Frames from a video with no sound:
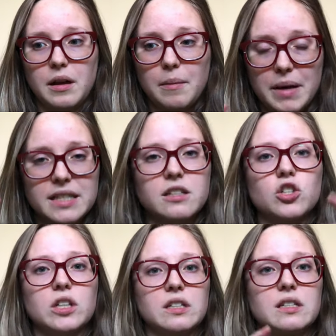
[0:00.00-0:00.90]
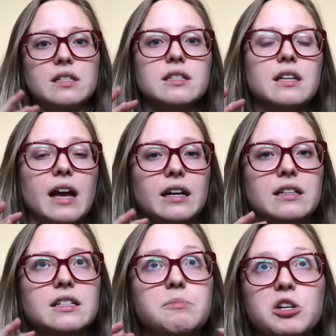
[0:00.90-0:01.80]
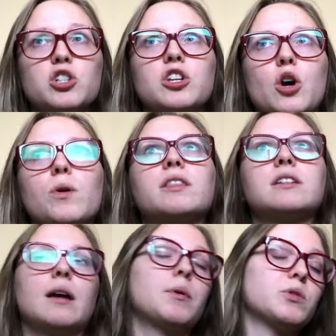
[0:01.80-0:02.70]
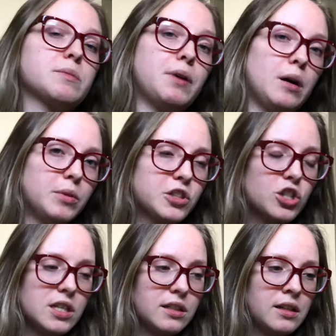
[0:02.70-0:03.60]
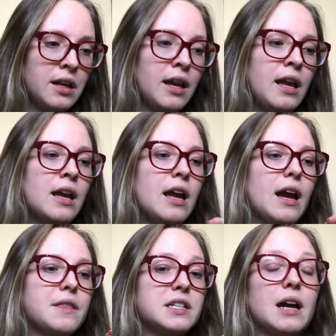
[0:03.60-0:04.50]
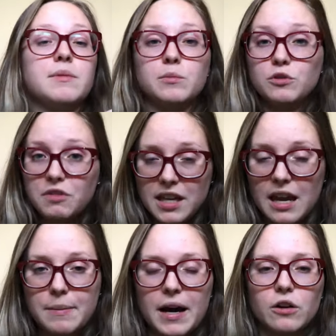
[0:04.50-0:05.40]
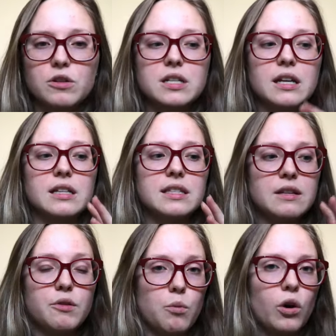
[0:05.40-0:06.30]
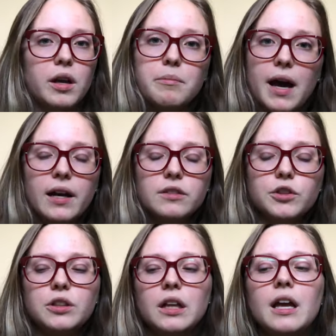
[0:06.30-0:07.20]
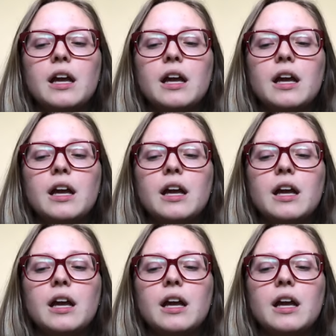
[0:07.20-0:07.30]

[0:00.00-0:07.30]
messages, and especially knowing the time it was published in and the time the movie came out, it's even more impactful.